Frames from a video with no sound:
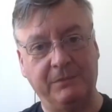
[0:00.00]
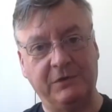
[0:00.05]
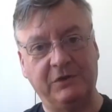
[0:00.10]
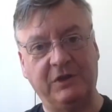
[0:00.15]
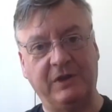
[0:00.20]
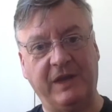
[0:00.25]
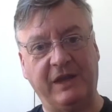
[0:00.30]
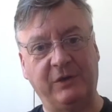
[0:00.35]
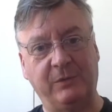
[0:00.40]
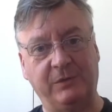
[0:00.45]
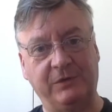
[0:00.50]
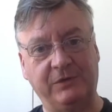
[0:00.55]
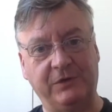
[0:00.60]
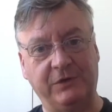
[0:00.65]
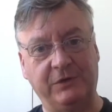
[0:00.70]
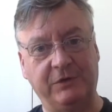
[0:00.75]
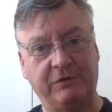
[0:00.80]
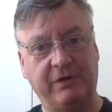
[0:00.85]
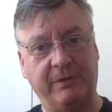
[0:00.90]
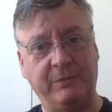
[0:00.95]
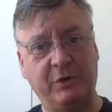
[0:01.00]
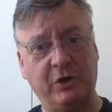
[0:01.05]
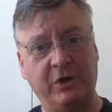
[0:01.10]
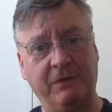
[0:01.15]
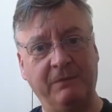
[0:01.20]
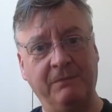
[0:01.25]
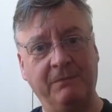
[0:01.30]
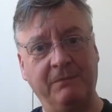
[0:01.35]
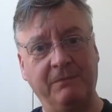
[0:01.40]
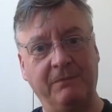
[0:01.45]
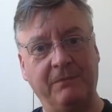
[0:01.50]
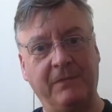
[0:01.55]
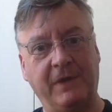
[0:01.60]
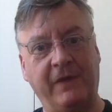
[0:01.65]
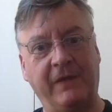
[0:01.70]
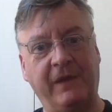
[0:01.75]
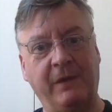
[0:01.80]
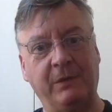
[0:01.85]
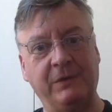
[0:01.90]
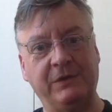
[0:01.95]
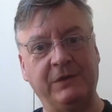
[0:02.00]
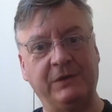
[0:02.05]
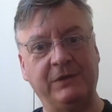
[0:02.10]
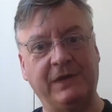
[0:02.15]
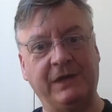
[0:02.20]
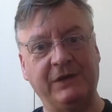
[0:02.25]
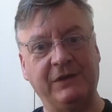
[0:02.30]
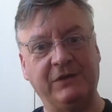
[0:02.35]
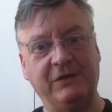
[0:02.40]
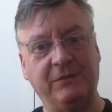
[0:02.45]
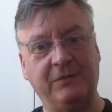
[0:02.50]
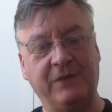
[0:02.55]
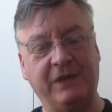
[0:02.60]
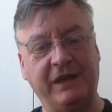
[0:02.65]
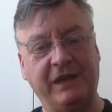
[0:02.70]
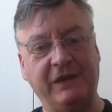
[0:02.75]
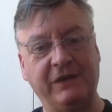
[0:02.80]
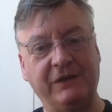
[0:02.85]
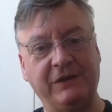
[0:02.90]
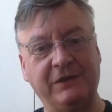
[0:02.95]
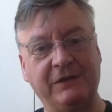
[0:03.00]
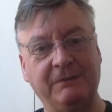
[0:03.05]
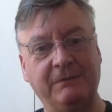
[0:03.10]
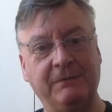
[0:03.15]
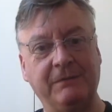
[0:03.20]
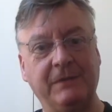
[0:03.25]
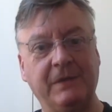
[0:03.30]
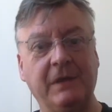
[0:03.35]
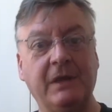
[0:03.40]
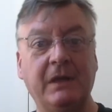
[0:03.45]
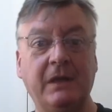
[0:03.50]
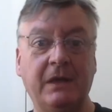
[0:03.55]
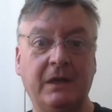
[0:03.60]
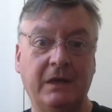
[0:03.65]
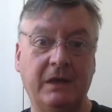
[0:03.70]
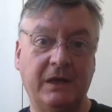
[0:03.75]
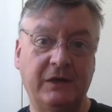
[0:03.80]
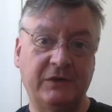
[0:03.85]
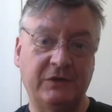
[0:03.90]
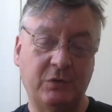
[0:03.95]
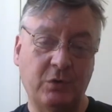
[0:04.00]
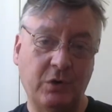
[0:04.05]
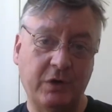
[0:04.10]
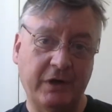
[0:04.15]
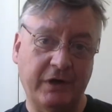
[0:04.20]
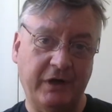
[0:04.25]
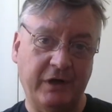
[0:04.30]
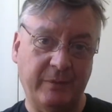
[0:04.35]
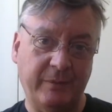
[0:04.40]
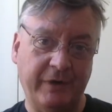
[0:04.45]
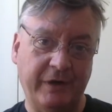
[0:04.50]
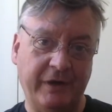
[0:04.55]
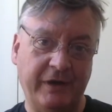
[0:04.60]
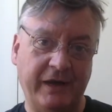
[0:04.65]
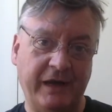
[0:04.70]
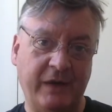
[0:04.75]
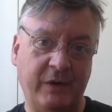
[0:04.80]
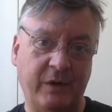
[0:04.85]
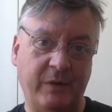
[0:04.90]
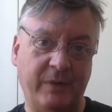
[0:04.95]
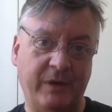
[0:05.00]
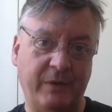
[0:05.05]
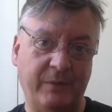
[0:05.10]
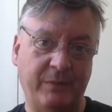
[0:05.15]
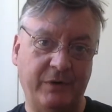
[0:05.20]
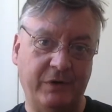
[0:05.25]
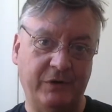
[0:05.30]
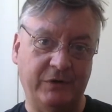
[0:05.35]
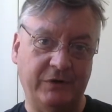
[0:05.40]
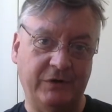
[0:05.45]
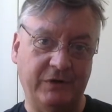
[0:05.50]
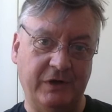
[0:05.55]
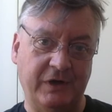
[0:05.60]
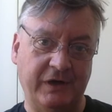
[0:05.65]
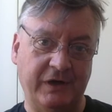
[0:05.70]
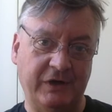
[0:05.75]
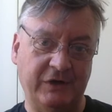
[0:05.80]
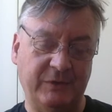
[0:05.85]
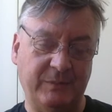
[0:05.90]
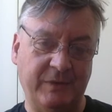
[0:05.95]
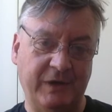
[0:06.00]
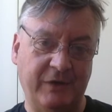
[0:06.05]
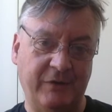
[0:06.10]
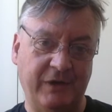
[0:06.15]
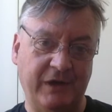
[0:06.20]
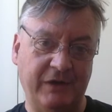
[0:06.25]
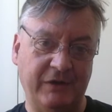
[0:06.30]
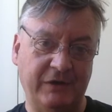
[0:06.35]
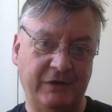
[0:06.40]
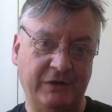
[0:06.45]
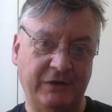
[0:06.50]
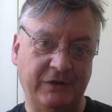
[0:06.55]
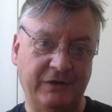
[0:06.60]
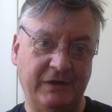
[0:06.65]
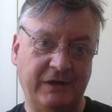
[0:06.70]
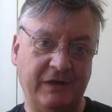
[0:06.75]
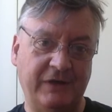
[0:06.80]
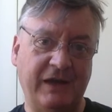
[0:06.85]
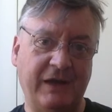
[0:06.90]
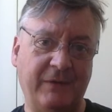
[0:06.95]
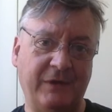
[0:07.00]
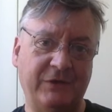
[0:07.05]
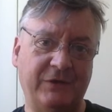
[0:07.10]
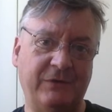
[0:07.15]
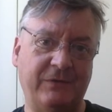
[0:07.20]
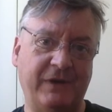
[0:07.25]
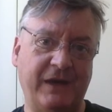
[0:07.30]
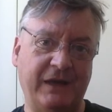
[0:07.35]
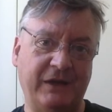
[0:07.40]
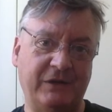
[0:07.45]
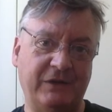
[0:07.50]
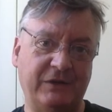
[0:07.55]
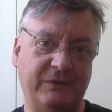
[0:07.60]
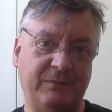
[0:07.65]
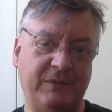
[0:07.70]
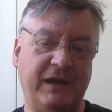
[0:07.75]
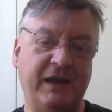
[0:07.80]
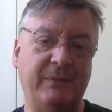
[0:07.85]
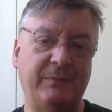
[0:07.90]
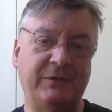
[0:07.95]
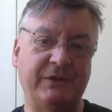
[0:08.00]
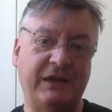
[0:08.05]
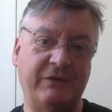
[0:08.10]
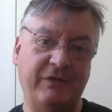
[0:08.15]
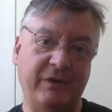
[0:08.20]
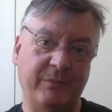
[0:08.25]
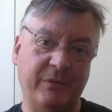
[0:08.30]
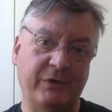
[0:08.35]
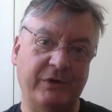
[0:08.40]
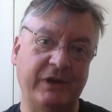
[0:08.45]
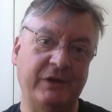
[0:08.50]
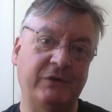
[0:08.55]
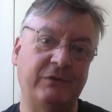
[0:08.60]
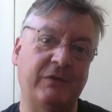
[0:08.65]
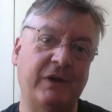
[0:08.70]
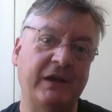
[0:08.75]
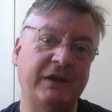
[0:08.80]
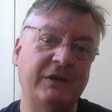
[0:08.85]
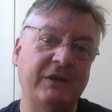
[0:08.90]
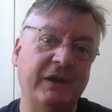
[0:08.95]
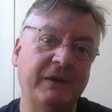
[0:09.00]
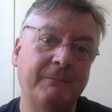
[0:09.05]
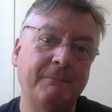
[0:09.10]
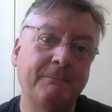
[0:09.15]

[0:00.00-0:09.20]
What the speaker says: so that was description and that was a sense of place. Let's talk a little bit now about personal experience and how this affects perhaps everybody's writing.